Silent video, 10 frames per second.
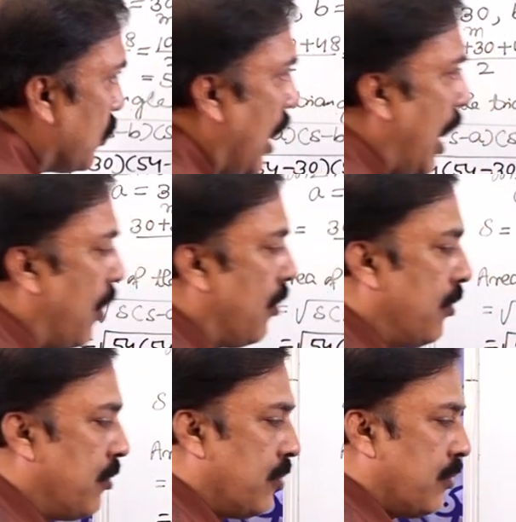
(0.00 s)
now
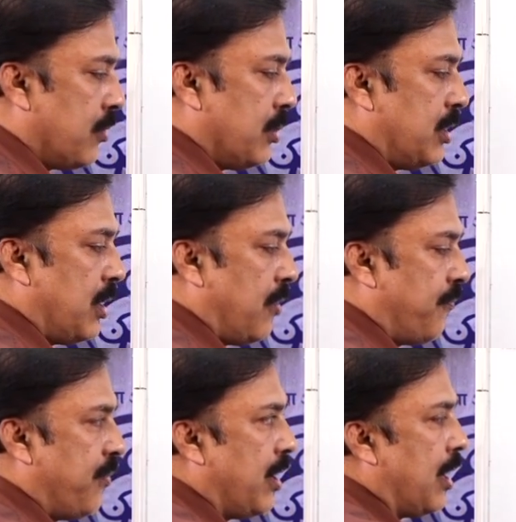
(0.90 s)
the
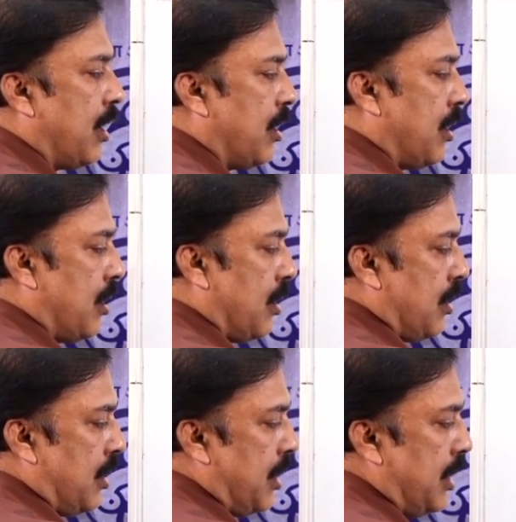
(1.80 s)
field
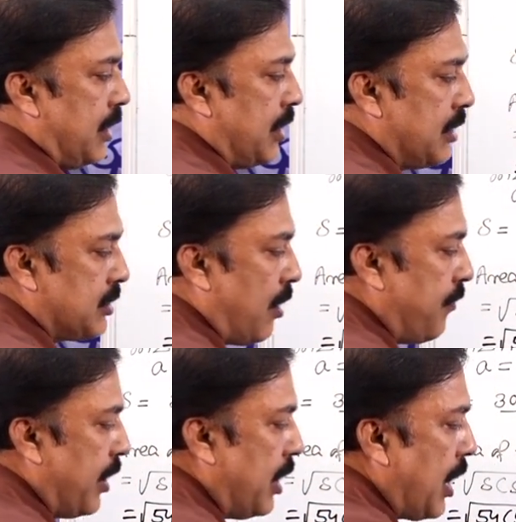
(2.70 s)
is of
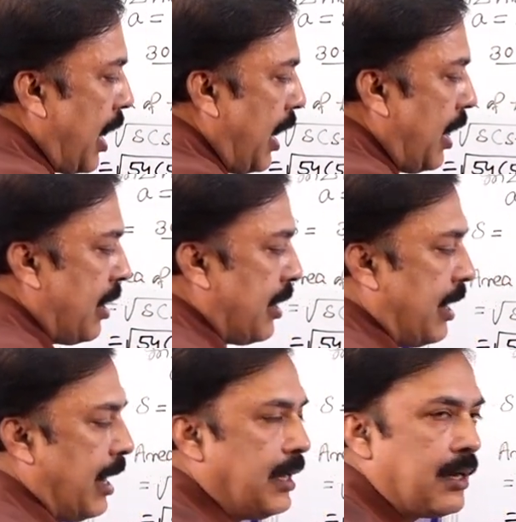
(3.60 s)
area
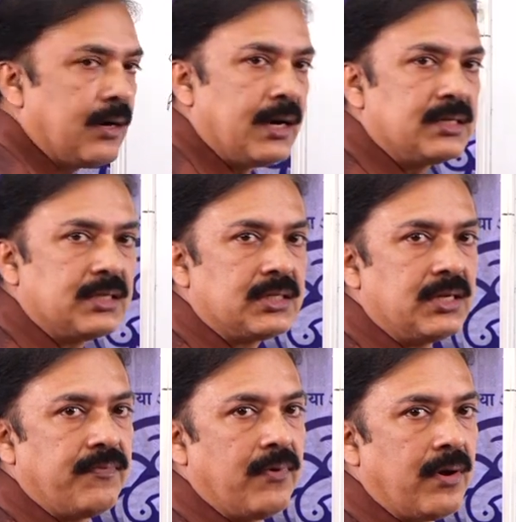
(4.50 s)

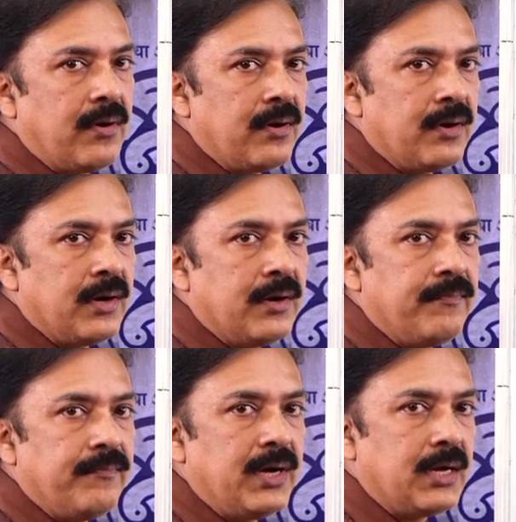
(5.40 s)
864
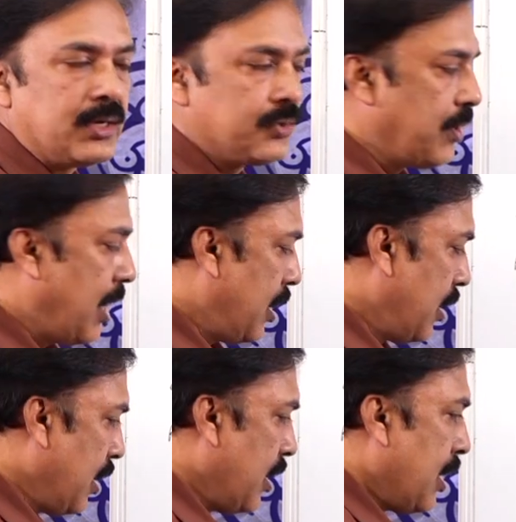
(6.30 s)
meter square,
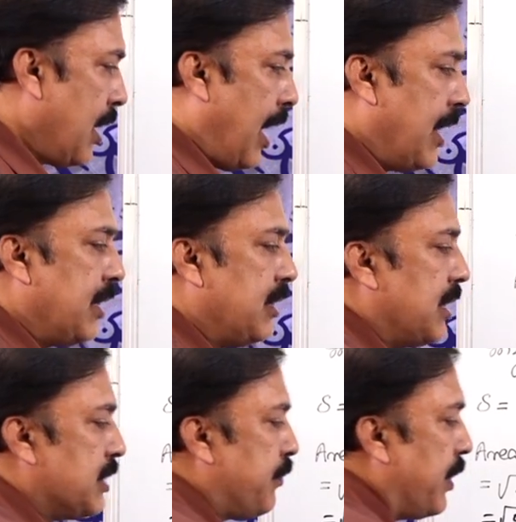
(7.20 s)
and in
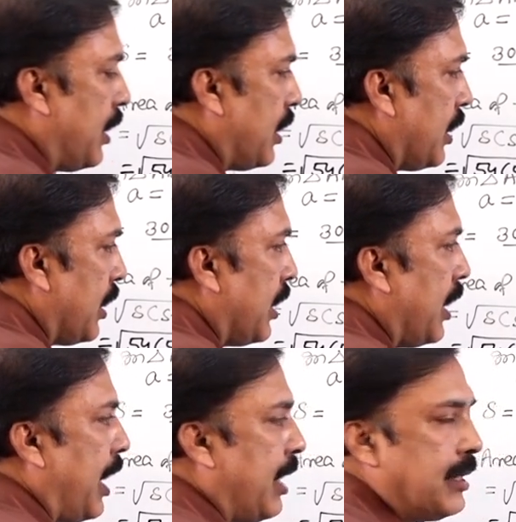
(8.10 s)
this field
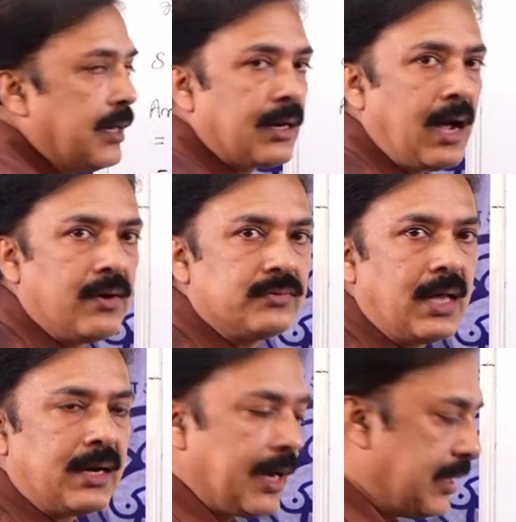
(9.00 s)
18 cows
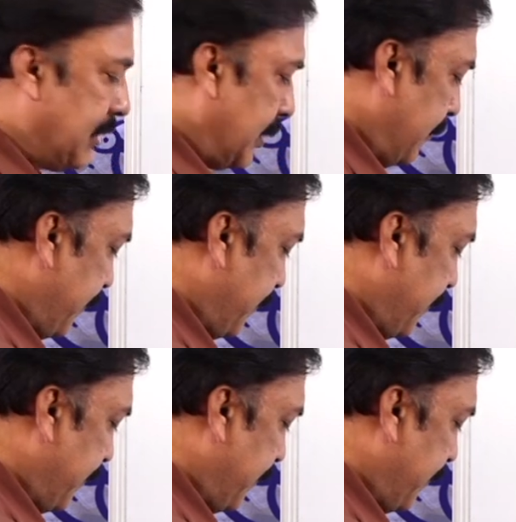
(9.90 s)
are grazing.